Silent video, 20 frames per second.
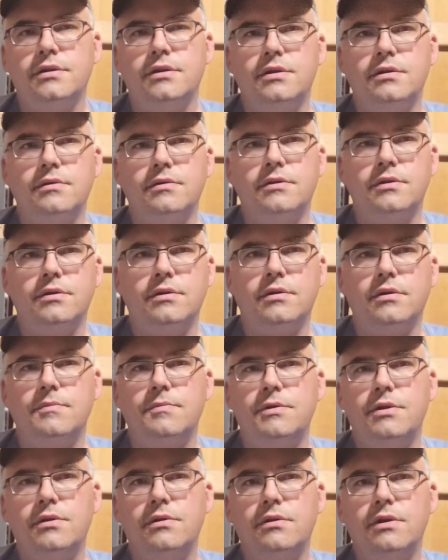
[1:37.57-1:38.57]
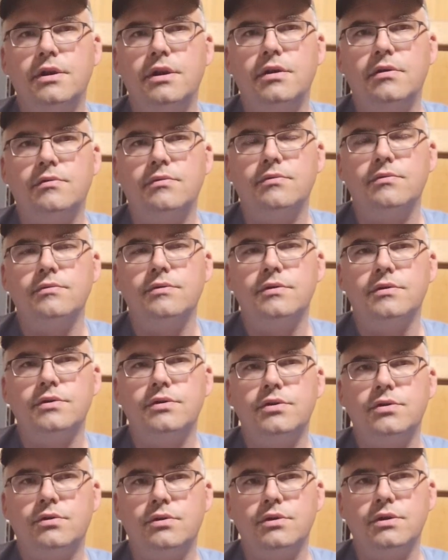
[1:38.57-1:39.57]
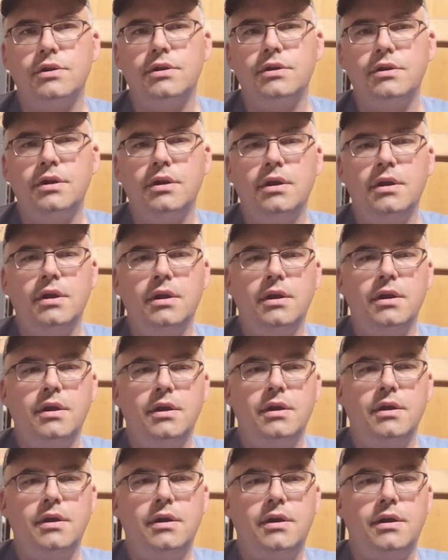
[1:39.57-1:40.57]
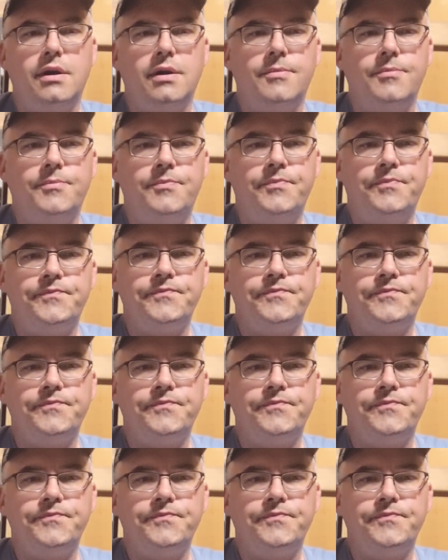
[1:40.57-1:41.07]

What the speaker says: are going to be going out shortly. But